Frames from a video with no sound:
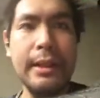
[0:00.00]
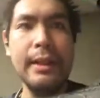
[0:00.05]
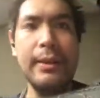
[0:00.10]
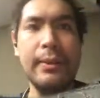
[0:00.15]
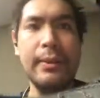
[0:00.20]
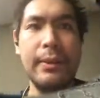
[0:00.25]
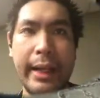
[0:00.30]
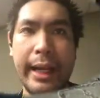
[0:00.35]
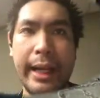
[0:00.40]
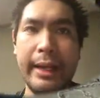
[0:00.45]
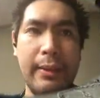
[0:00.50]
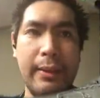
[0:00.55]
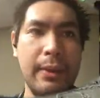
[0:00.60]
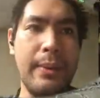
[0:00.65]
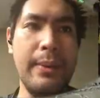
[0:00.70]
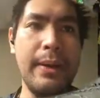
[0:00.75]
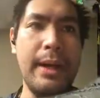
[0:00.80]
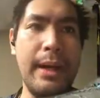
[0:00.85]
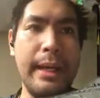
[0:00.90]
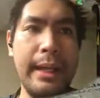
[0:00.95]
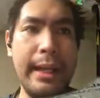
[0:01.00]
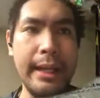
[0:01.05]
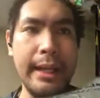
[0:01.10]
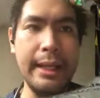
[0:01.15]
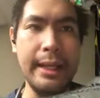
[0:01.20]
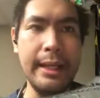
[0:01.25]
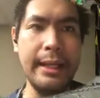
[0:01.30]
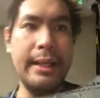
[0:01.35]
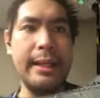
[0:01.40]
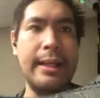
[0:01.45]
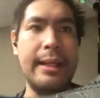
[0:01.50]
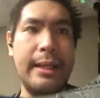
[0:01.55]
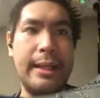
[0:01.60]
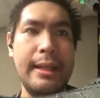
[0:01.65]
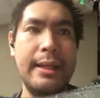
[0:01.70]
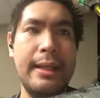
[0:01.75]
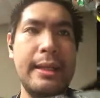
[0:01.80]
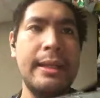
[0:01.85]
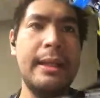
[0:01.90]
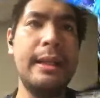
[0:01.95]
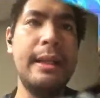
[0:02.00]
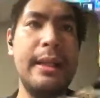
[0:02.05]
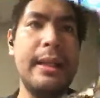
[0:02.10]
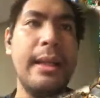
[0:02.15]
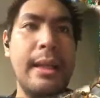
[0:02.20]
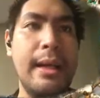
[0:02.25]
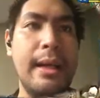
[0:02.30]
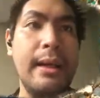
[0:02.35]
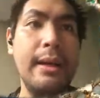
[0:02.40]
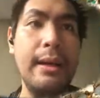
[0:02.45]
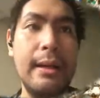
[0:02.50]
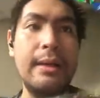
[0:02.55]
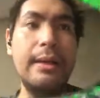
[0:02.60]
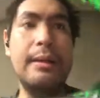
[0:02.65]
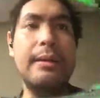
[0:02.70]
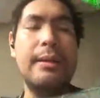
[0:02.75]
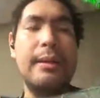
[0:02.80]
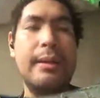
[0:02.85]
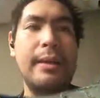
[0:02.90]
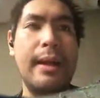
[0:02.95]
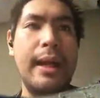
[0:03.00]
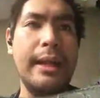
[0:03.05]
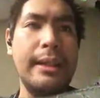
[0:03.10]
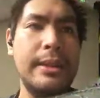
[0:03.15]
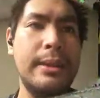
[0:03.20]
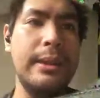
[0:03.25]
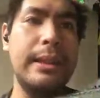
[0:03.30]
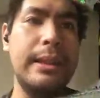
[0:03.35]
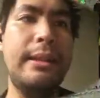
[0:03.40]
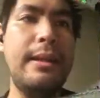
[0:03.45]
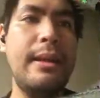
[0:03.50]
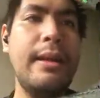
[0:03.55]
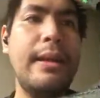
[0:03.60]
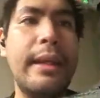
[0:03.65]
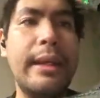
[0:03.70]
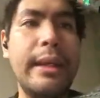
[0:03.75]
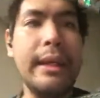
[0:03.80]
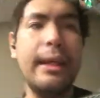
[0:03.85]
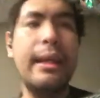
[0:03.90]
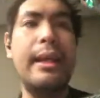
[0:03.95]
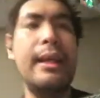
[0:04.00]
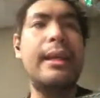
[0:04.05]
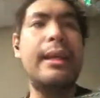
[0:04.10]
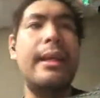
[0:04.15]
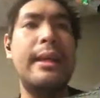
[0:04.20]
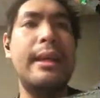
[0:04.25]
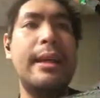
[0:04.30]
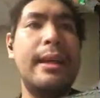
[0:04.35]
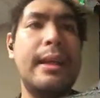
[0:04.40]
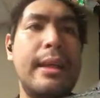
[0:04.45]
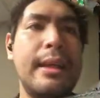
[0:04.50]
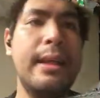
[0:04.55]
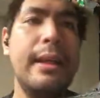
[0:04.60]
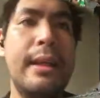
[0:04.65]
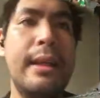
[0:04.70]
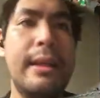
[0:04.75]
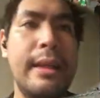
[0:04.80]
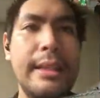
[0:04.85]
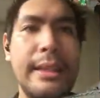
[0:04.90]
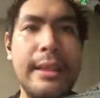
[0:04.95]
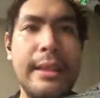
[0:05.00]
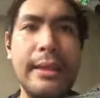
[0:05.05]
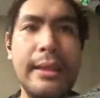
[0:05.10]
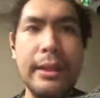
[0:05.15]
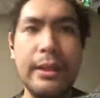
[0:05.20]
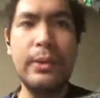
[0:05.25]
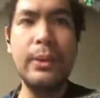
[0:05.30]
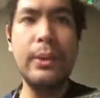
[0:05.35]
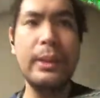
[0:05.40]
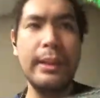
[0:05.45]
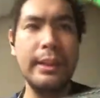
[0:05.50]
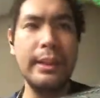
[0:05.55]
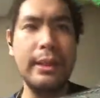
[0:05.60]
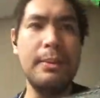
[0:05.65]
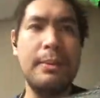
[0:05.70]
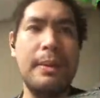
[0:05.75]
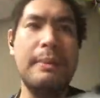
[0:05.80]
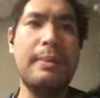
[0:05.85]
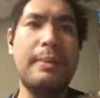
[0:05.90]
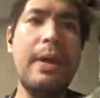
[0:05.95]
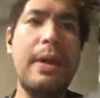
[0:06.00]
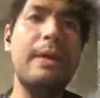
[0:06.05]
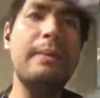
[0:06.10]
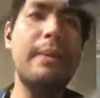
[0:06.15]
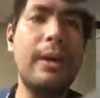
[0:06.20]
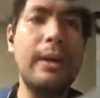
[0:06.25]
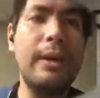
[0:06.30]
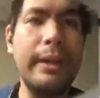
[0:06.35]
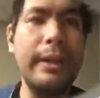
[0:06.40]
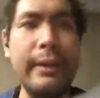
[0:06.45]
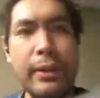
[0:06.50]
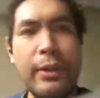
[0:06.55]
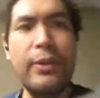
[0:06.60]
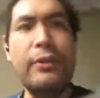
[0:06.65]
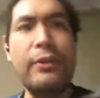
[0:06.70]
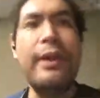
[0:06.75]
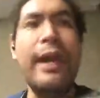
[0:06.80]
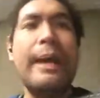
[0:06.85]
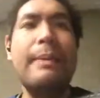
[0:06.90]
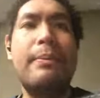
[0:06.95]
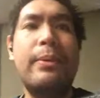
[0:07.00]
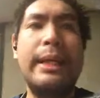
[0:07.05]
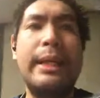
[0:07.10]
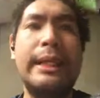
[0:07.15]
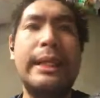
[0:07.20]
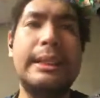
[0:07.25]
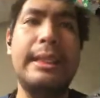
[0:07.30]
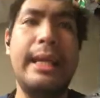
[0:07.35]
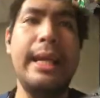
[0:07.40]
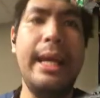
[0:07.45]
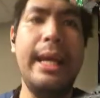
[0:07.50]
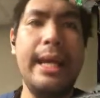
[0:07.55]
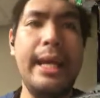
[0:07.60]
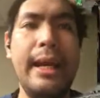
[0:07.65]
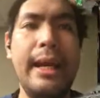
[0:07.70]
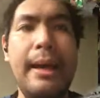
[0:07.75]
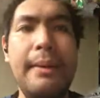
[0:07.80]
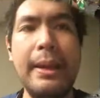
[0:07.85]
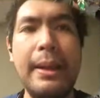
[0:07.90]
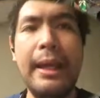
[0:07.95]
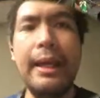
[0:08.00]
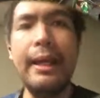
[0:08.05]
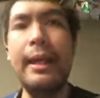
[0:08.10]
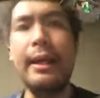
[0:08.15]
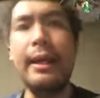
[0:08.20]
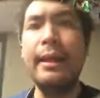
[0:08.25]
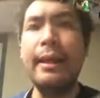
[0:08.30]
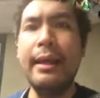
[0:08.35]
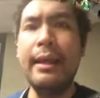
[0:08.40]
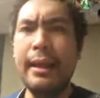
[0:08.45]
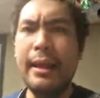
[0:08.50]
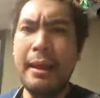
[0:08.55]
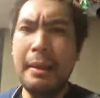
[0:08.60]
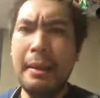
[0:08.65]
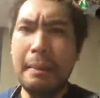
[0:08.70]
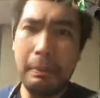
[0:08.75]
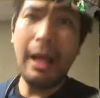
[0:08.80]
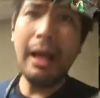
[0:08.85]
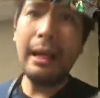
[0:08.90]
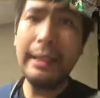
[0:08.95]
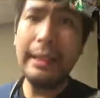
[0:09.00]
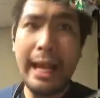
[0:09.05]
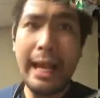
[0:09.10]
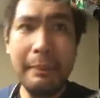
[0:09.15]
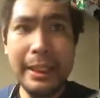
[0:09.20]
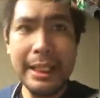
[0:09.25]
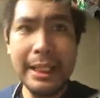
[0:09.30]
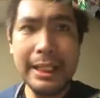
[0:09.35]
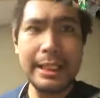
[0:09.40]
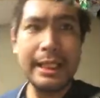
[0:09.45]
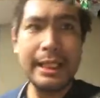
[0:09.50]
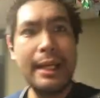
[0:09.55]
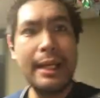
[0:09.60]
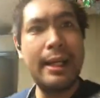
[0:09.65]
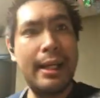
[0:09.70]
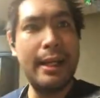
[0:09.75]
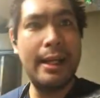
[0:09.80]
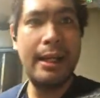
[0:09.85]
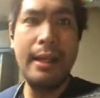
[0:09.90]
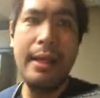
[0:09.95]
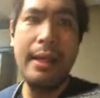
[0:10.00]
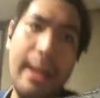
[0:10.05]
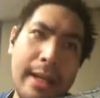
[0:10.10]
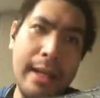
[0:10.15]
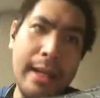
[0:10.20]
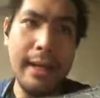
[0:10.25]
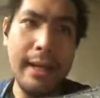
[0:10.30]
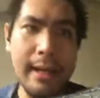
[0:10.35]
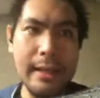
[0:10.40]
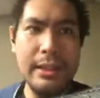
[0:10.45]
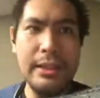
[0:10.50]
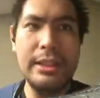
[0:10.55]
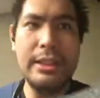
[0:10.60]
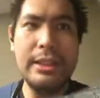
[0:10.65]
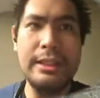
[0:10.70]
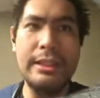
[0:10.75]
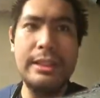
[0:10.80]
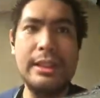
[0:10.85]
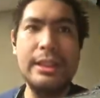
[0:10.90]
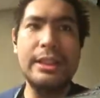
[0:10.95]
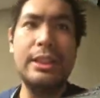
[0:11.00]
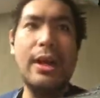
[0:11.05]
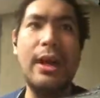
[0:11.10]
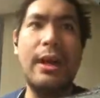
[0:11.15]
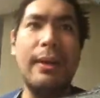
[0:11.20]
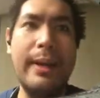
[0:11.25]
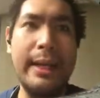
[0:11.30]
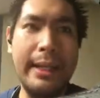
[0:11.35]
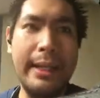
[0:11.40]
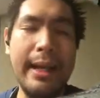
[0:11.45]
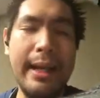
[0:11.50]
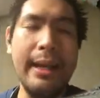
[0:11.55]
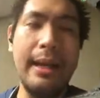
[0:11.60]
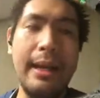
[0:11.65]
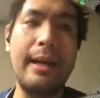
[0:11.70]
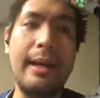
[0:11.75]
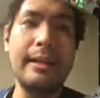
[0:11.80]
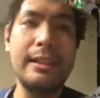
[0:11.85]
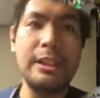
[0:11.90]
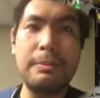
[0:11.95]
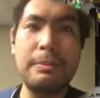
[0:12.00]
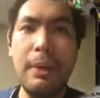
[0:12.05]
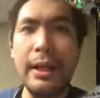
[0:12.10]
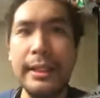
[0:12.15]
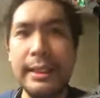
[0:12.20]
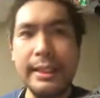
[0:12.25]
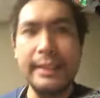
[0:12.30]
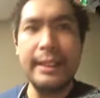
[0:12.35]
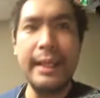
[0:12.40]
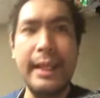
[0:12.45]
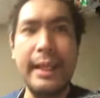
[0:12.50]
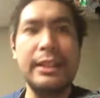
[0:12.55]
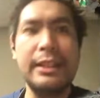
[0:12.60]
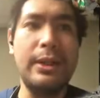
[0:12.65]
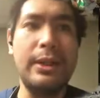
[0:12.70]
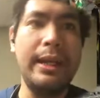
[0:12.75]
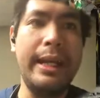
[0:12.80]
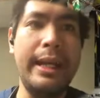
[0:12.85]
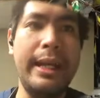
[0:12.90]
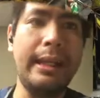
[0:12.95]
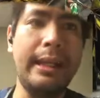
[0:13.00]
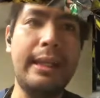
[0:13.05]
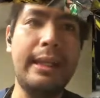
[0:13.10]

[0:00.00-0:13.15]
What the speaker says: We're getting what we want. Oh, they're actually targeting. That's another cool thing too about Broadlaw. The revive brings a block damage, and you just saw right there. Just bought us an extra hit